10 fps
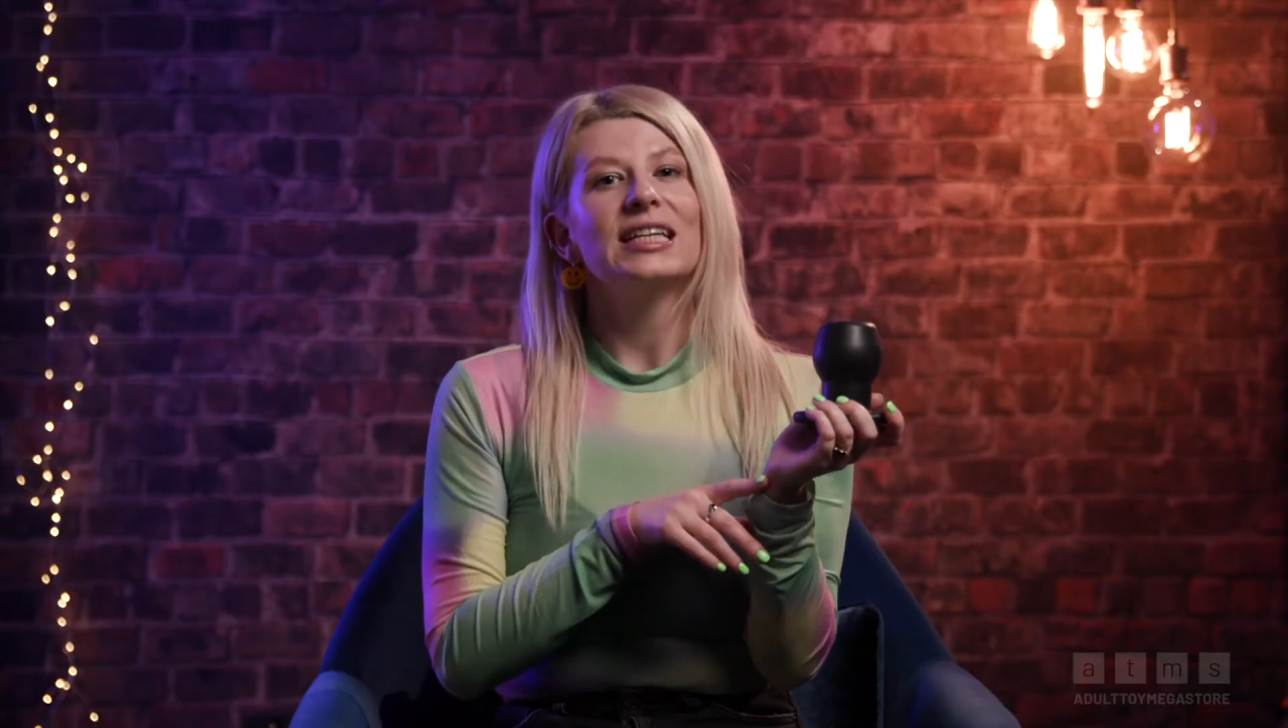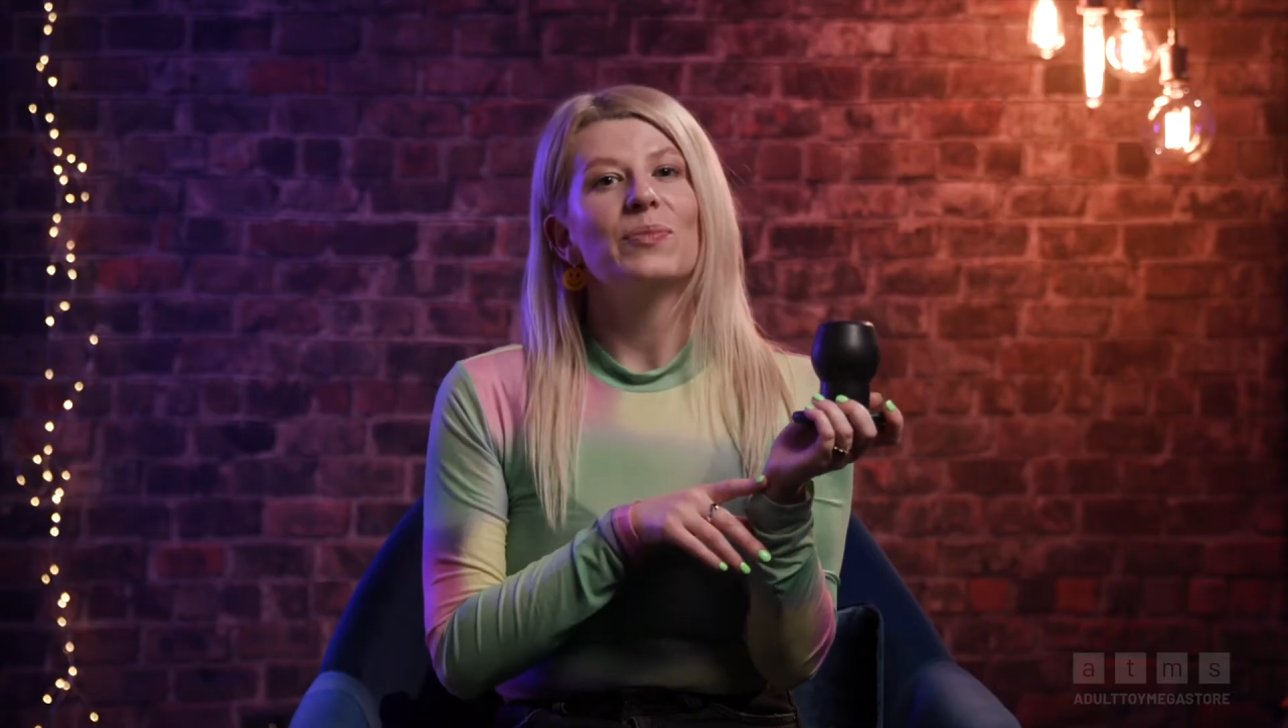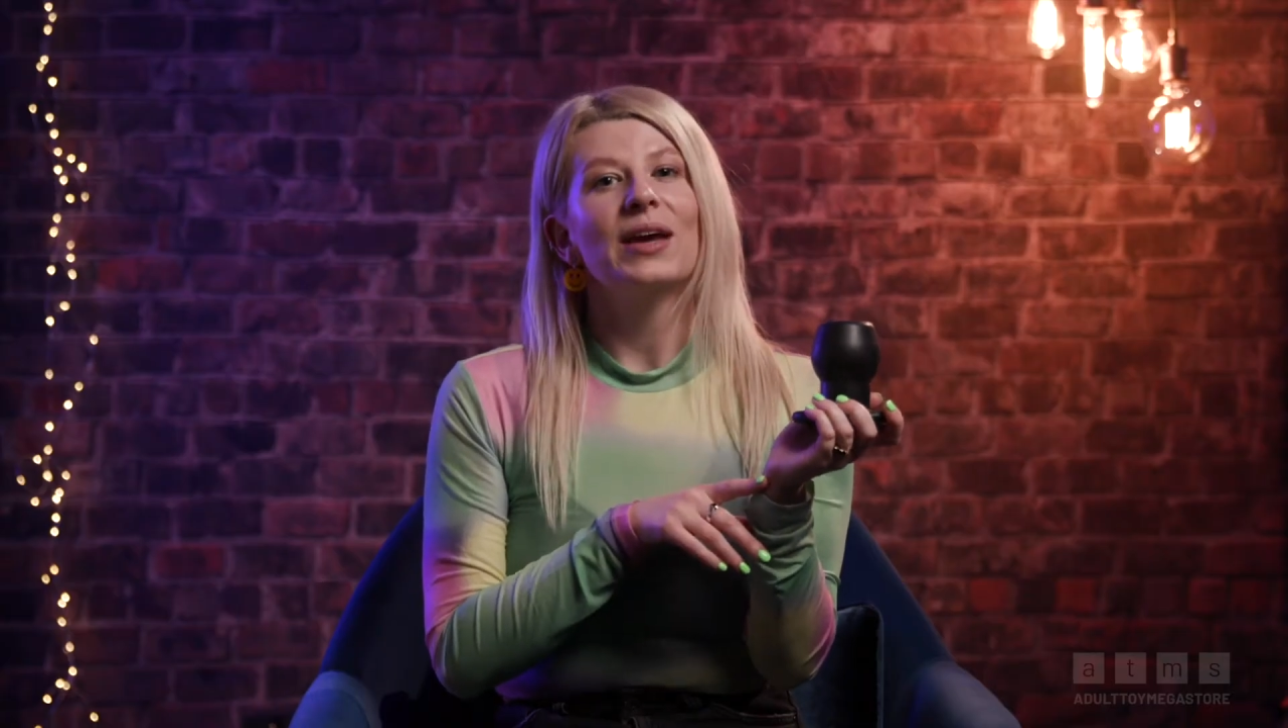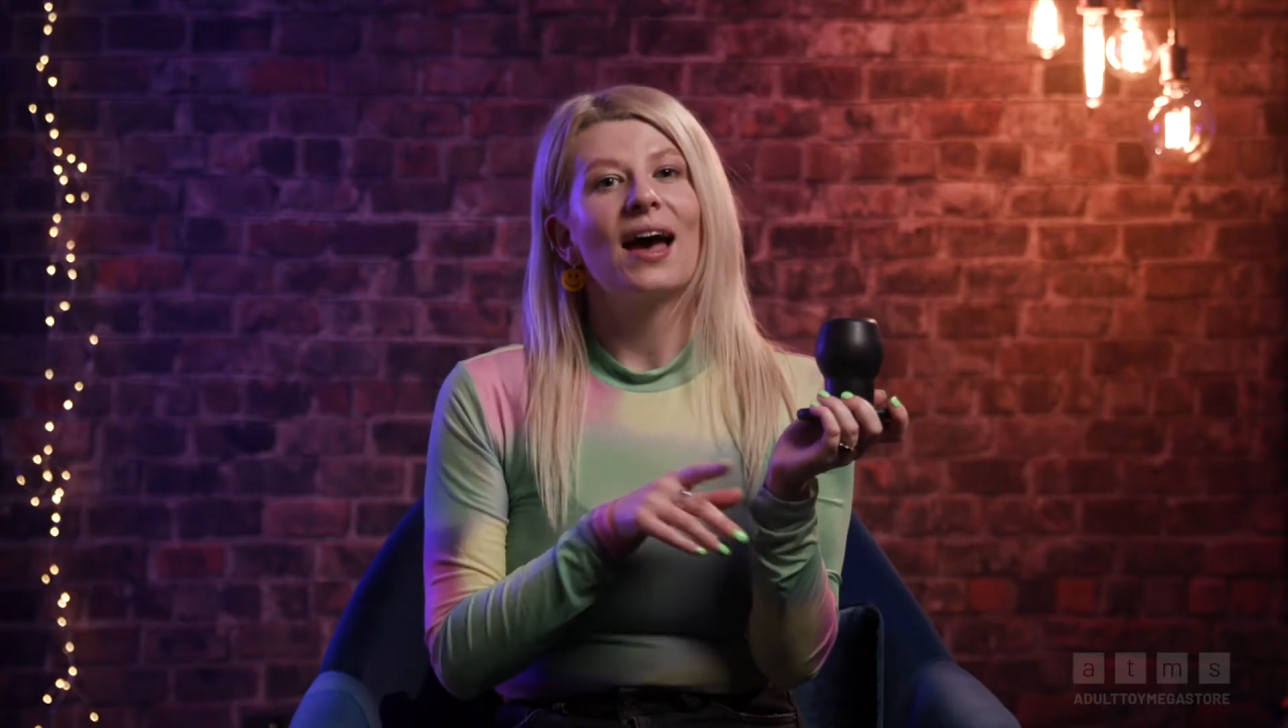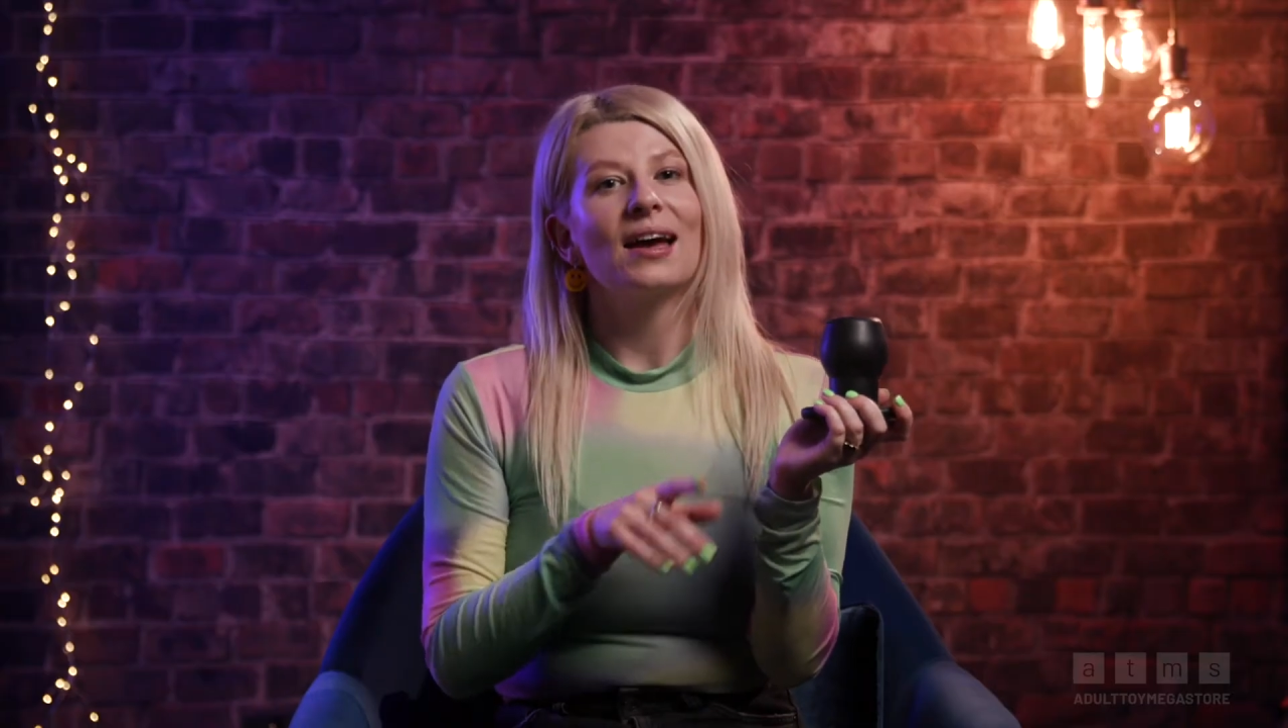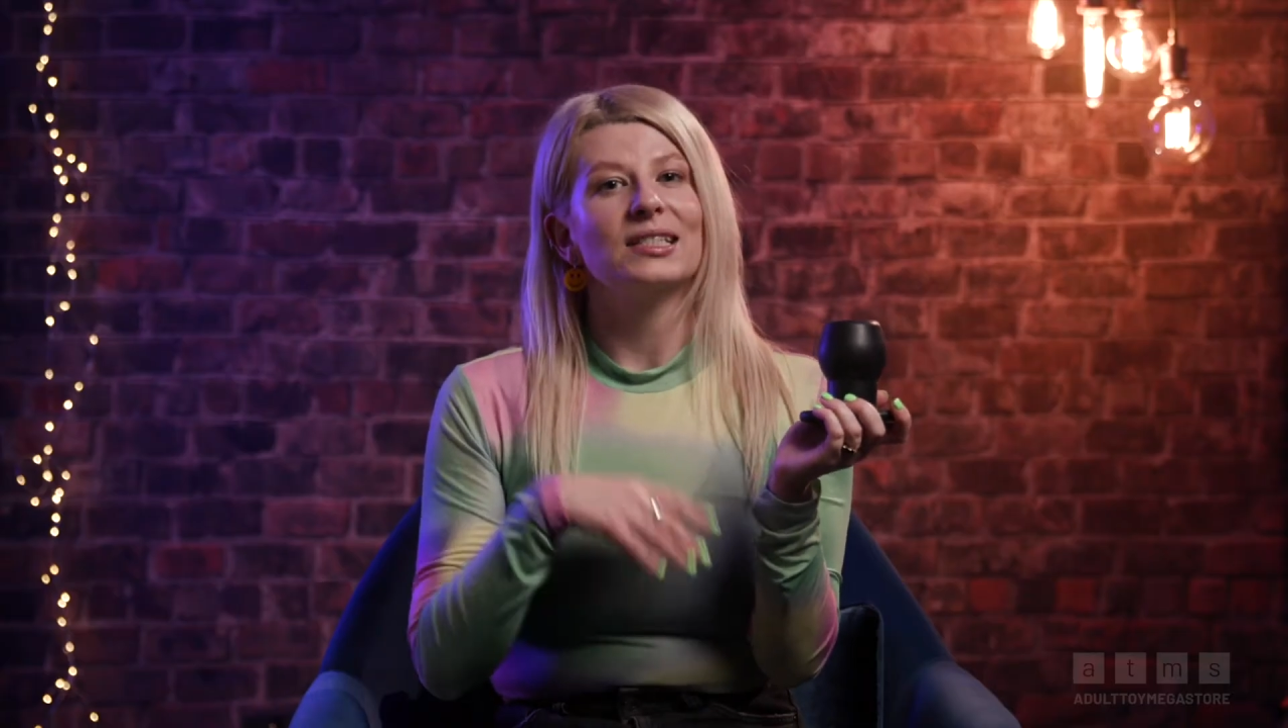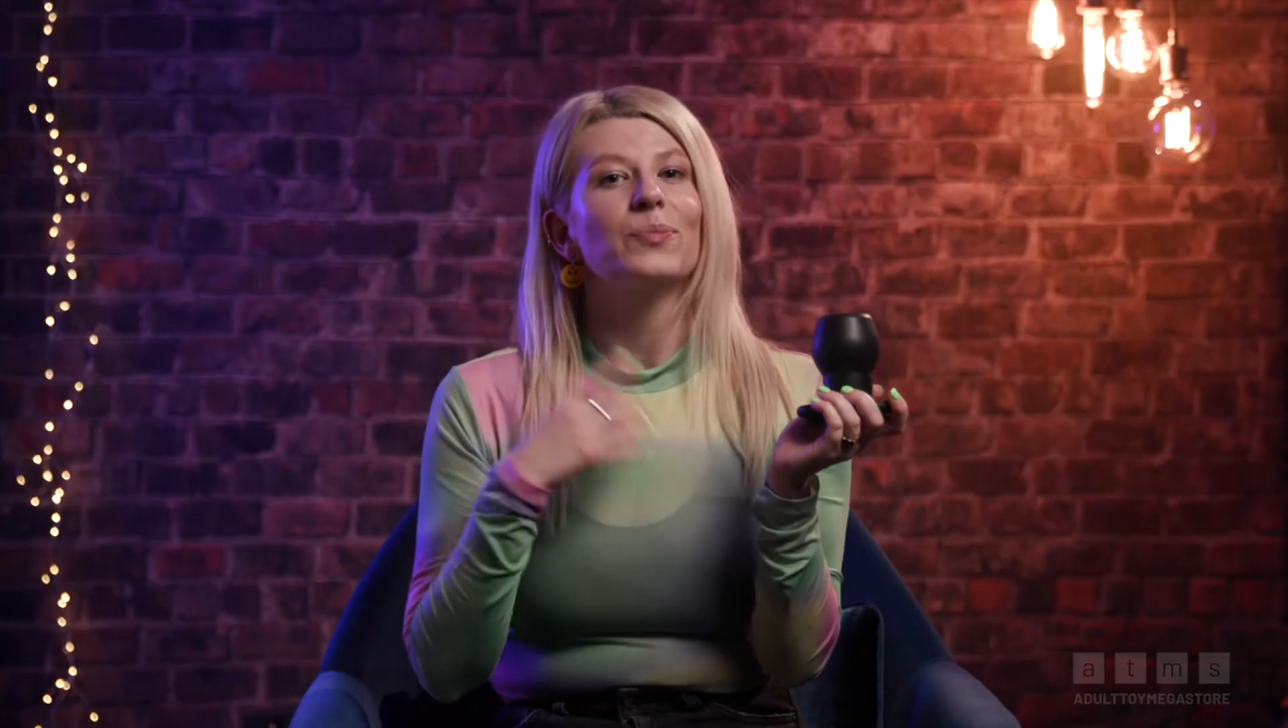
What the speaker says: TPR is